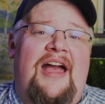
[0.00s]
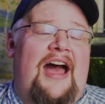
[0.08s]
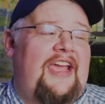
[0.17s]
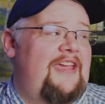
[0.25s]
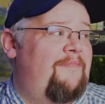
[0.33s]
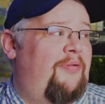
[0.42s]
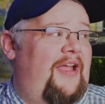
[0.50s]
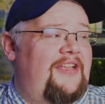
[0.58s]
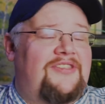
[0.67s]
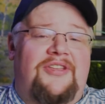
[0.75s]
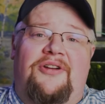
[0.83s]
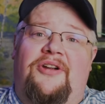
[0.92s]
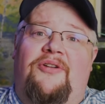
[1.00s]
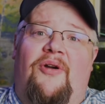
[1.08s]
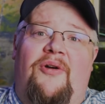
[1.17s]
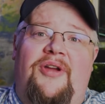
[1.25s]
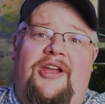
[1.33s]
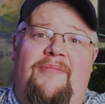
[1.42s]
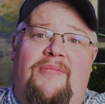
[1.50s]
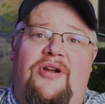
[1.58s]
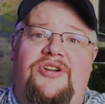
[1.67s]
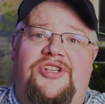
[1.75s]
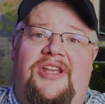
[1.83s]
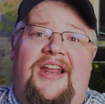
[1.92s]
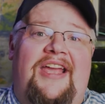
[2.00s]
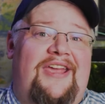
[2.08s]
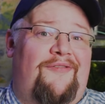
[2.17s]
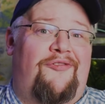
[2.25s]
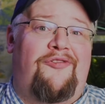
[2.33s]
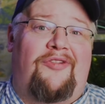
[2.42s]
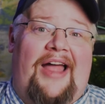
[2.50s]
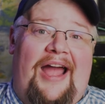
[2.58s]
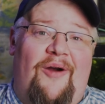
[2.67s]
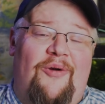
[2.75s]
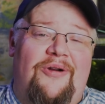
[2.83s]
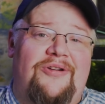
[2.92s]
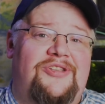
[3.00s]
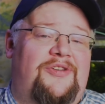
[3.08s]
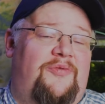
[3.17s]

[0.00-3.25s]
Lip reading: I get plants that are growing emergent. I get flowers.